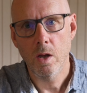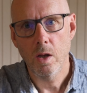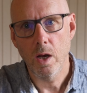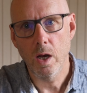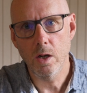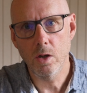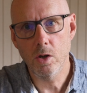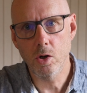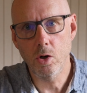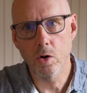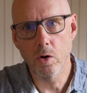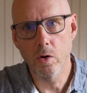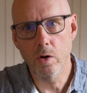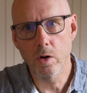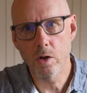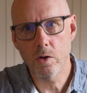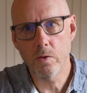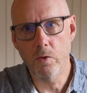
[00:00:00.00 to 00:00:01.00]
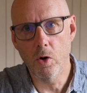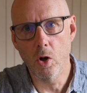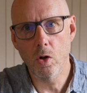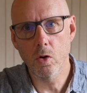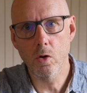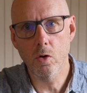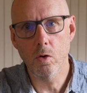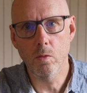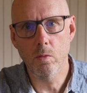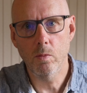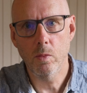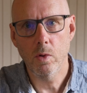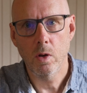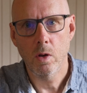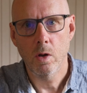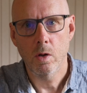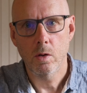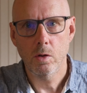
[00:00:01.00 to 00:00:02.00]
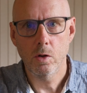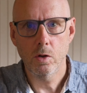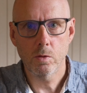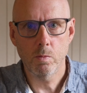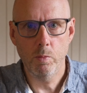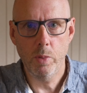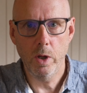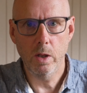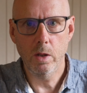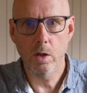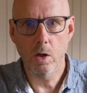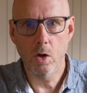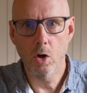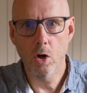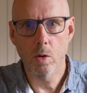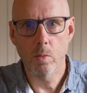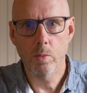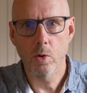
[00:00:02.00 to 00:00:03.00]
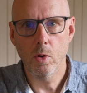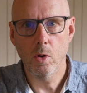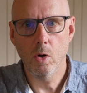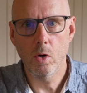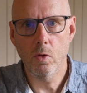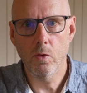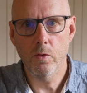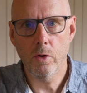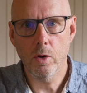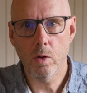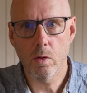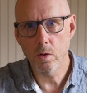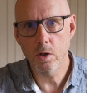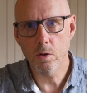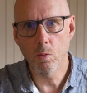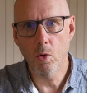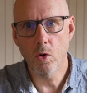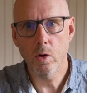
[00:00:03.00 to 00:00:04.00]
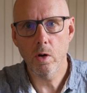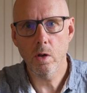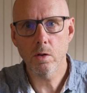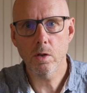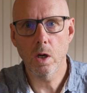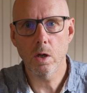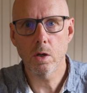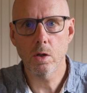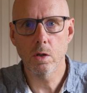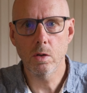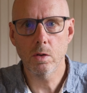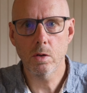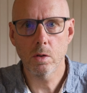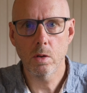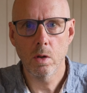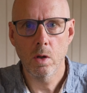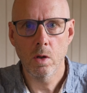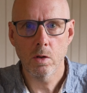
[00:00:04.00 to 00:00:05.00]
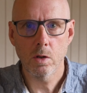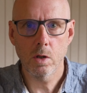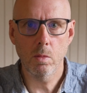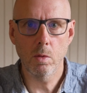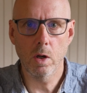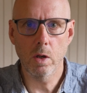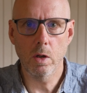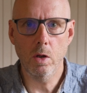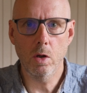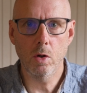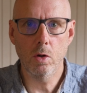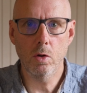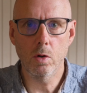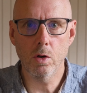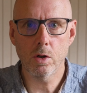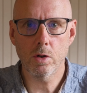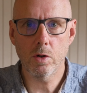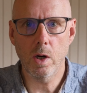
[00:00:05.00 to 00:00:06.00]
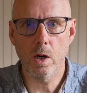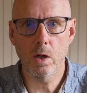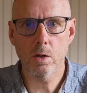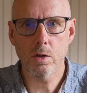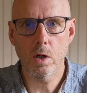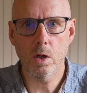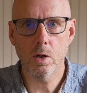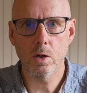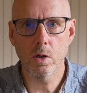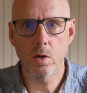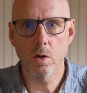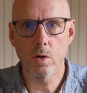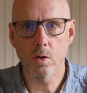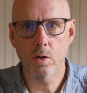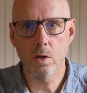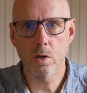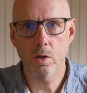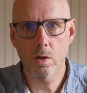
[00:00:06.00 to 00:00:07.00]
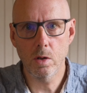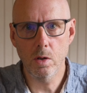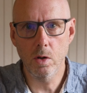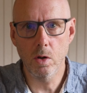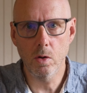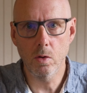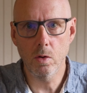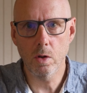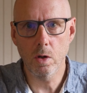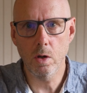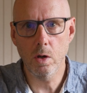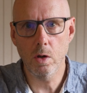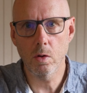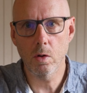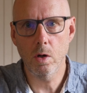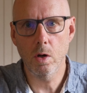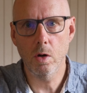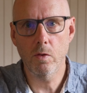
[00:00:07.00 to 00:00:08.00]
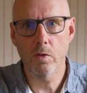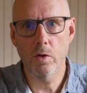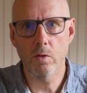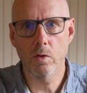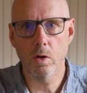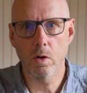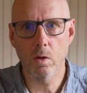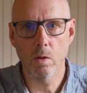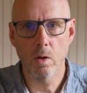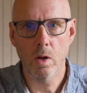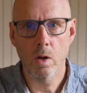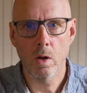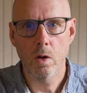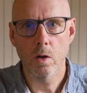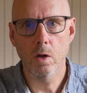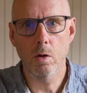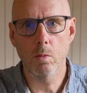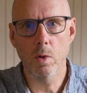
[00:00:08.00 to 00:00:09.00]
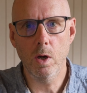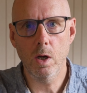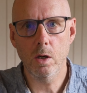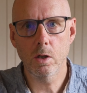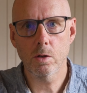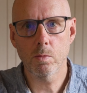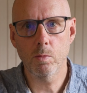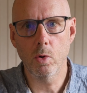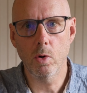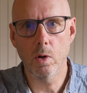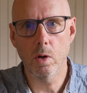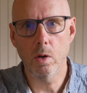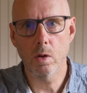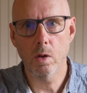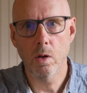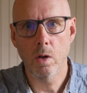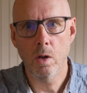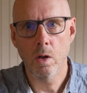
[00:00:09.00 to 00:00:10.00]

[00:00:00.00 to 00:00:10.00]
endurance volume just building up over these morning sessions. Similarly, you could do a strength session because you know that you're doing enough of your main sport,